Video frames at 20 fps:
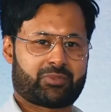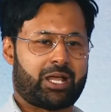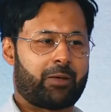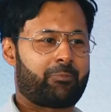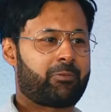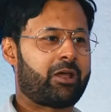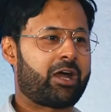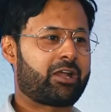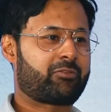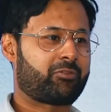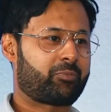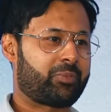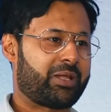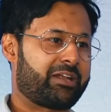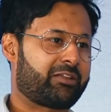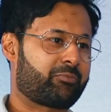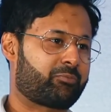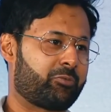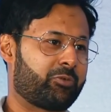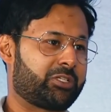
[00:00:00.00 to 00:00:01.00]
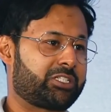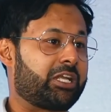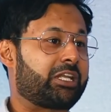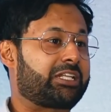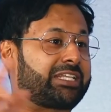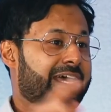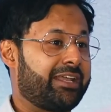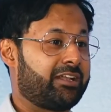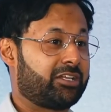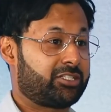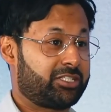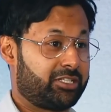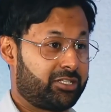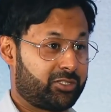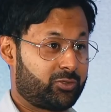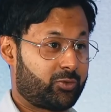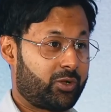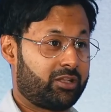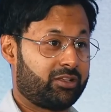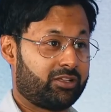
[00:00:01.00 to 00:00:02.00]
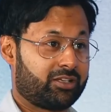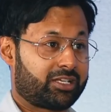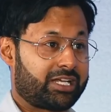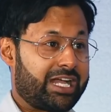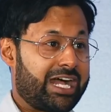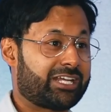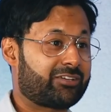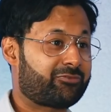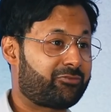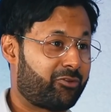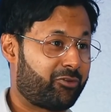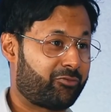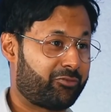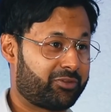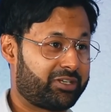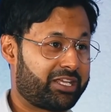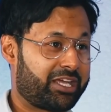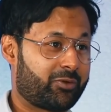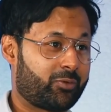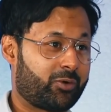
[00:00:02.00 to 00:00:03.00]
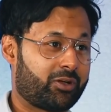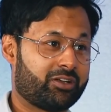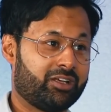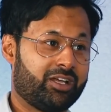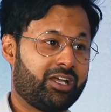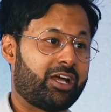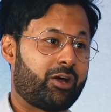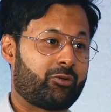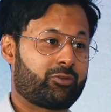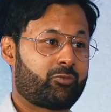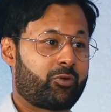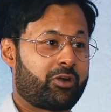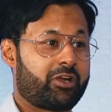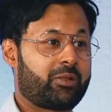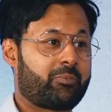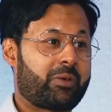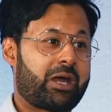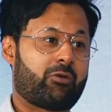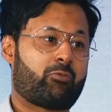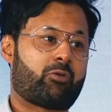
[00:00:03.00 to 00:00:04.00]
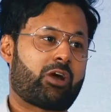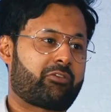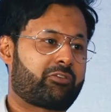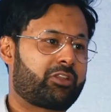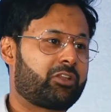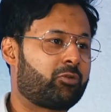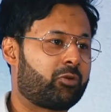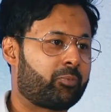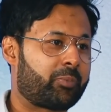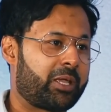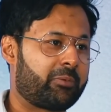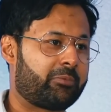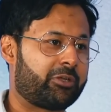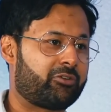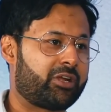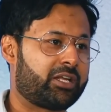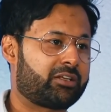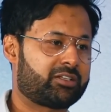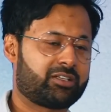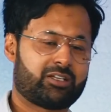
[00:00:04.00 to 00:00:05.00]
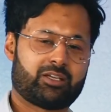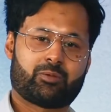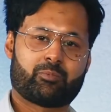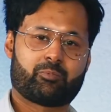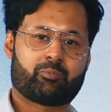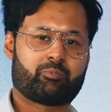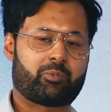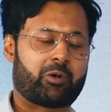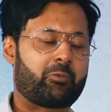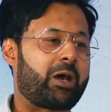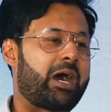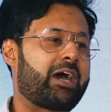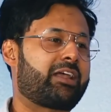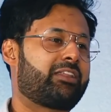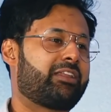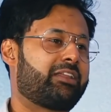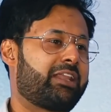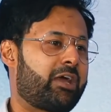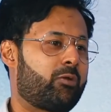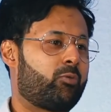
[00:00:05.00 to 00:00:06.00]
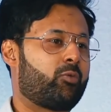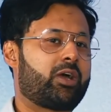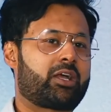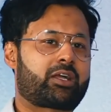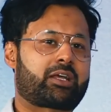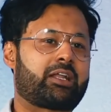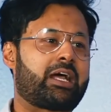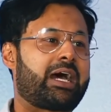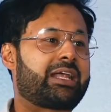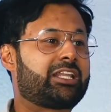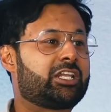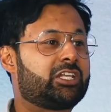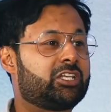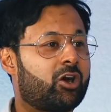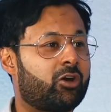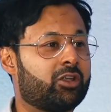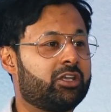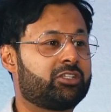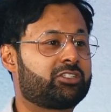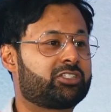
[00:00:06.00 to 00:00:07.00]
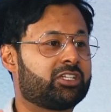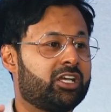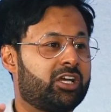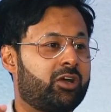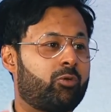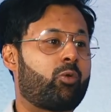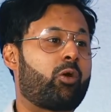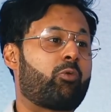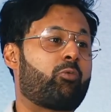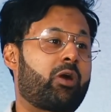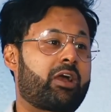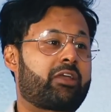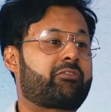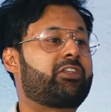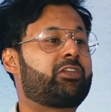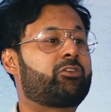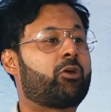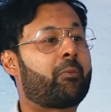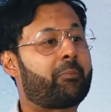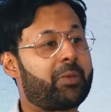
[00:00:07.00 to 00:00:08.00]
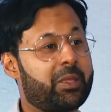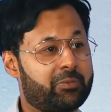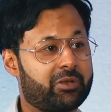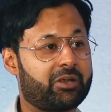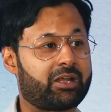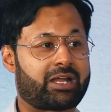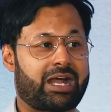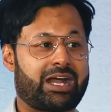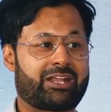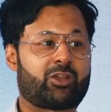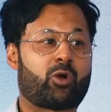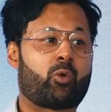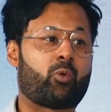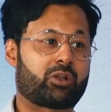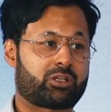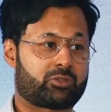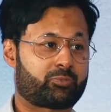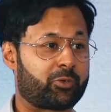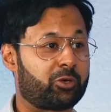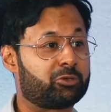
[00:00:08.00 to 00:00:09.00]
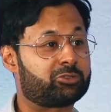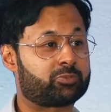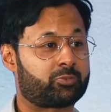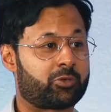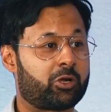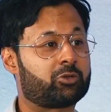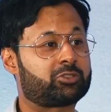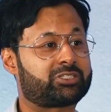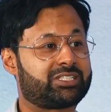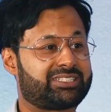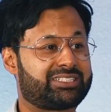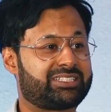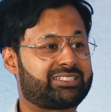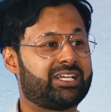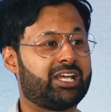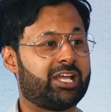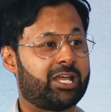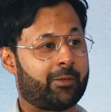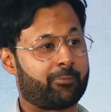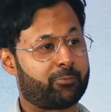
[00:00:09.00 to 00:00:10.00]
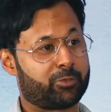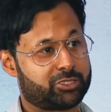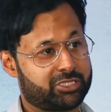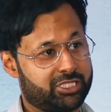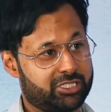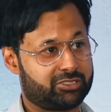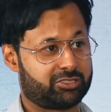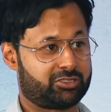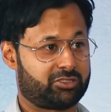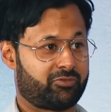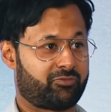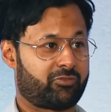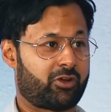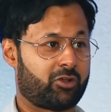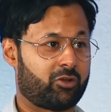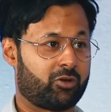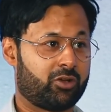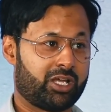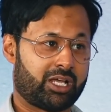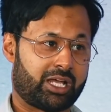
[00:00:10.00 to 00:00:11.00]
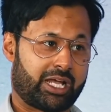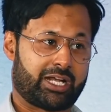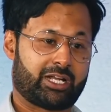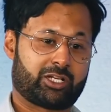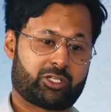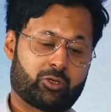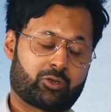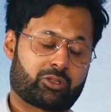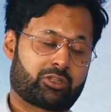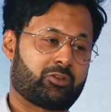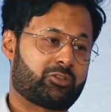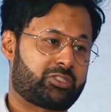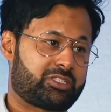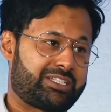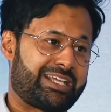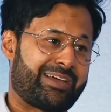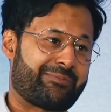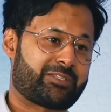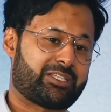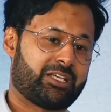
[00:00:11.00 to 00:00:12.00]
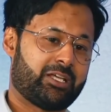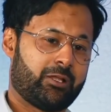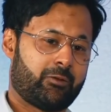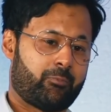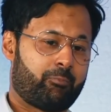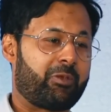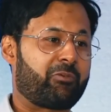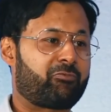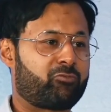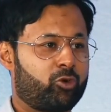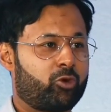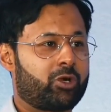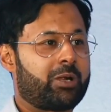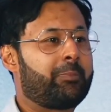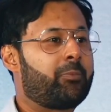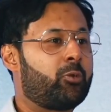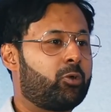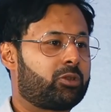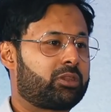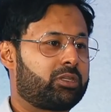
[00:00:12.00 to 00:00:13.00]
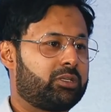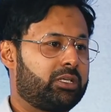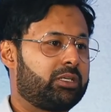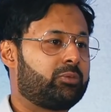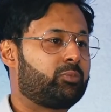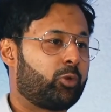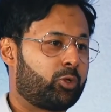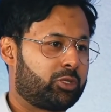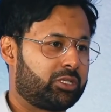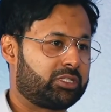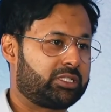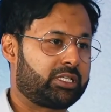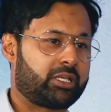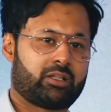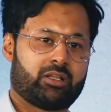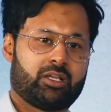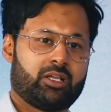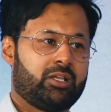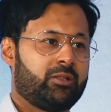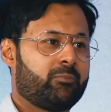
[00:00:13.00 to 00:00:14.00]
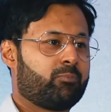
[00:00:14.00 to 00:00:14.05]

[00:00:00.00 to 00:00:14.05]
Applied for planning permission, tenanted as well, cash flow from day one. I was worried about, why if they won't pay me rent? But I had the network and I had the knowledge. What if they don't pay me rent? I know what processes and procedures to follow. And I took those steps before I bought the deal.